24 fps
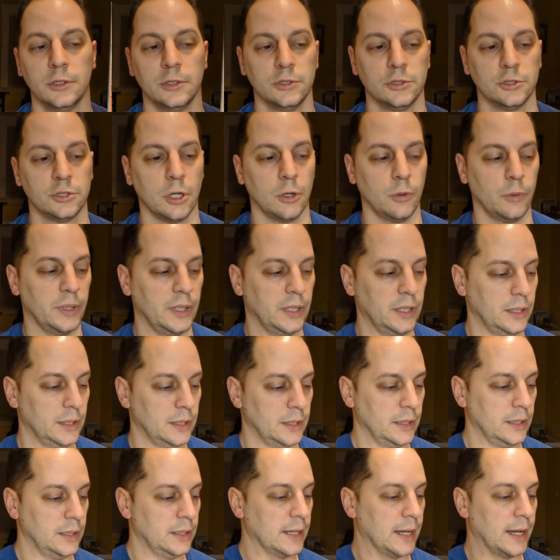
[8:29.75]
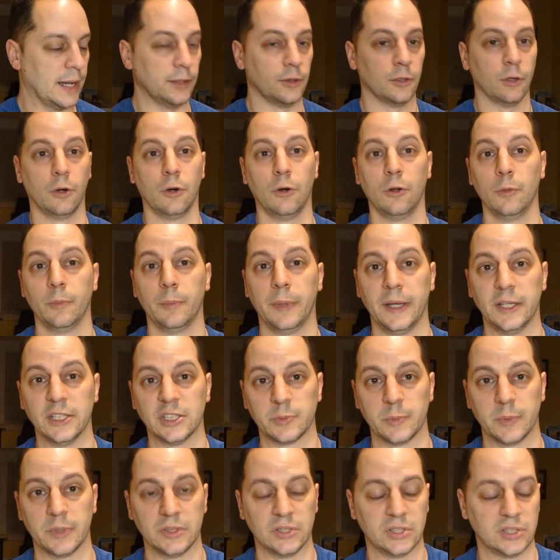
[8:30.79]
So he had the whole
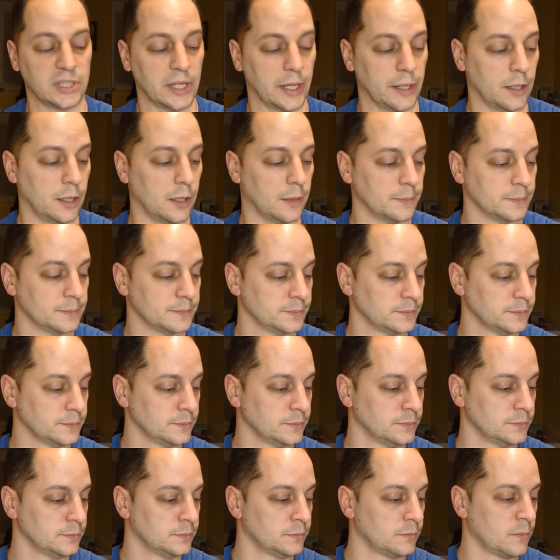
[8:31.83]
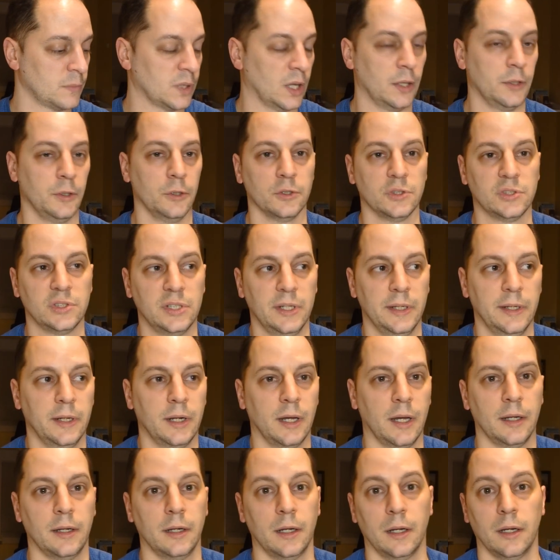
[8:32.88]
basement set up. And you'll see it
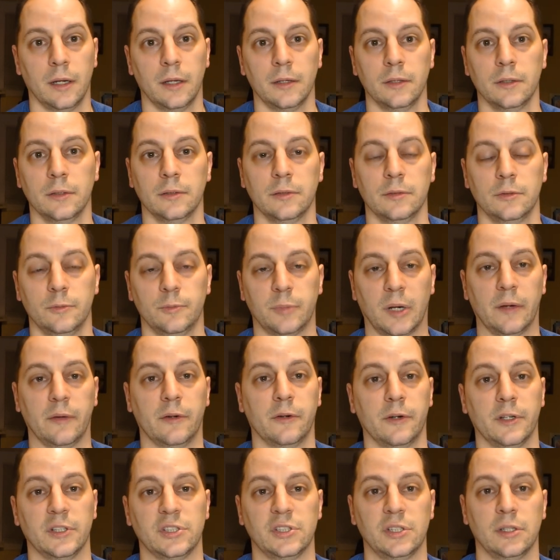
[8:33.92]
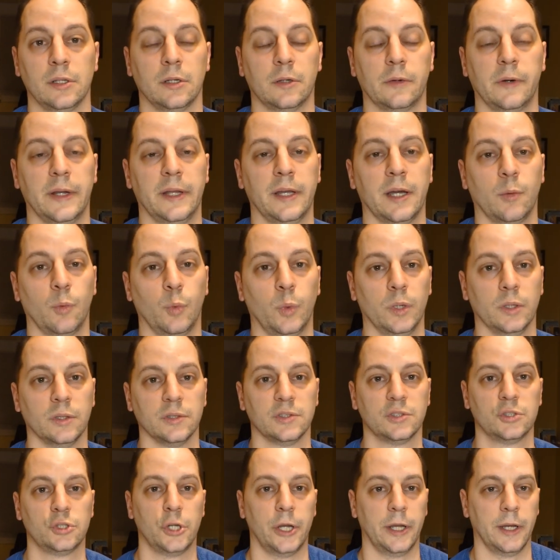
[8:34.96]
on, you've probably already seen it already on
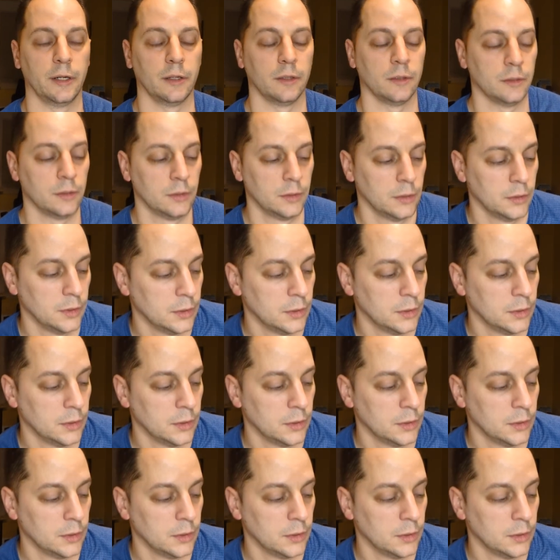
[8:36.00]
Will's channel.